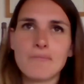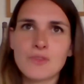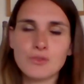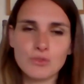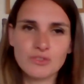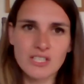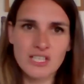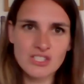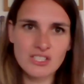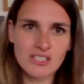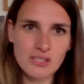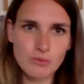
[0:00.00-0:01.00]
the dosage
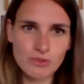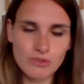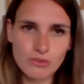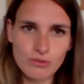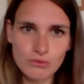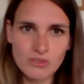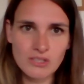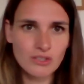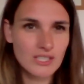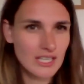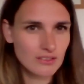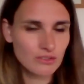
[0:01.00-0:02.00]
that I want to use in the
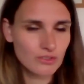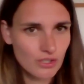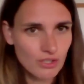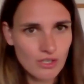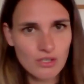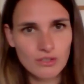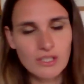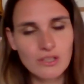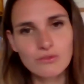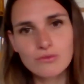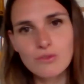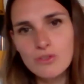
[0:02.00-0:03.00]
Carte d'Or or in the
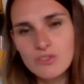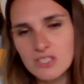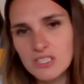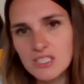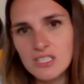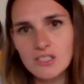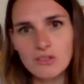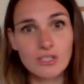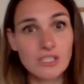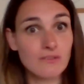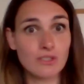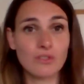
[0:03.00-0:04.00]
Rosé or
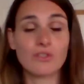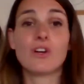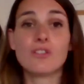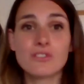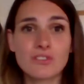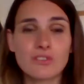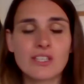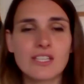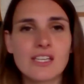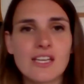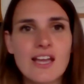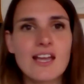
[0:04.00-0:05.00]
even the Grand
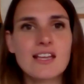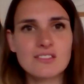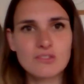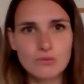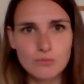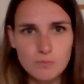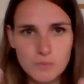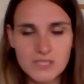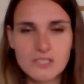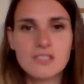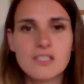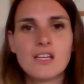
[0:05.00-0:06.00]
Cendré has to
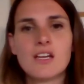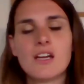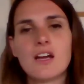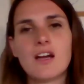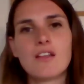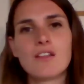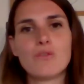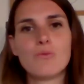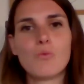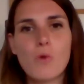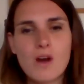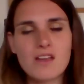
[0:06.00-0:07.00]
be the
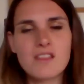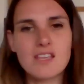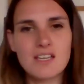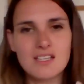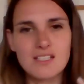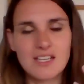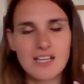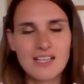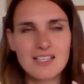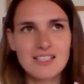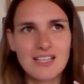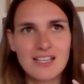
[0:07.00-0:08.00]
one that
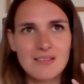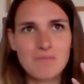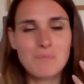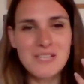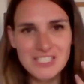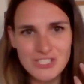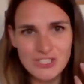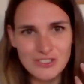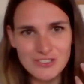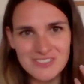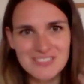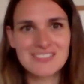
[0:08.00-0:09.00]
I
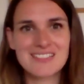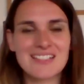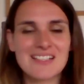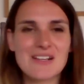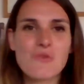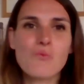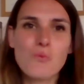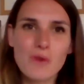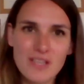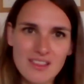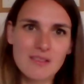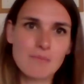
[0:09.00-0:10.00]
picture
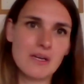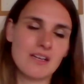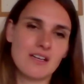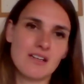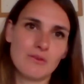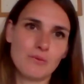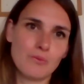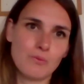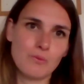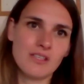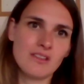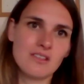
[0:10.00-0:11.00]
with
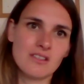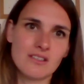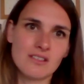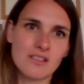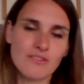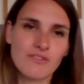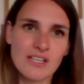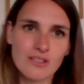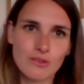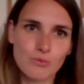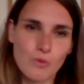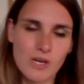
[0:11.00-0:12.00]
the
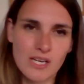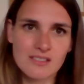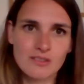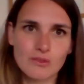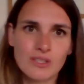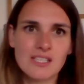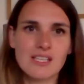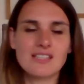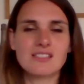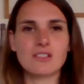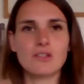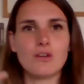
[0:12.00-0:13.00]
final wine. So
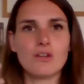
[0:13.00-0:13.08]
it's